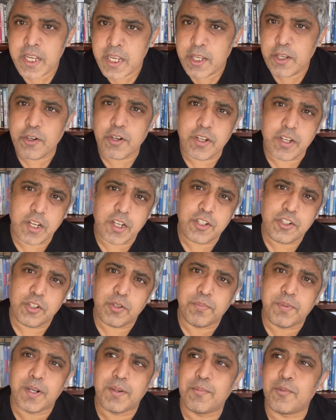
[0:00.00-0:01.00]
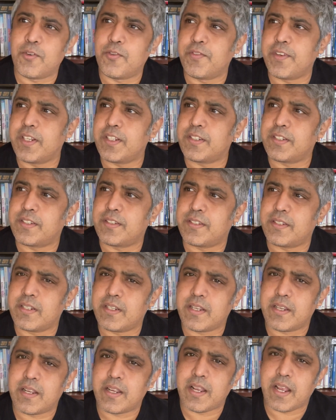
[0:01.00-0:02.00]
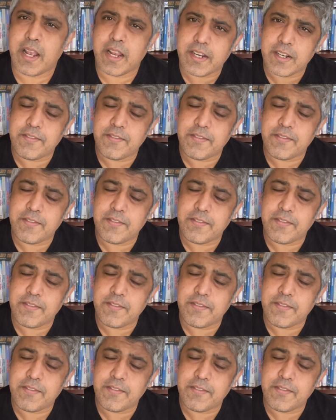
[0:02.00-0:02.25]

Yash Chopra movies had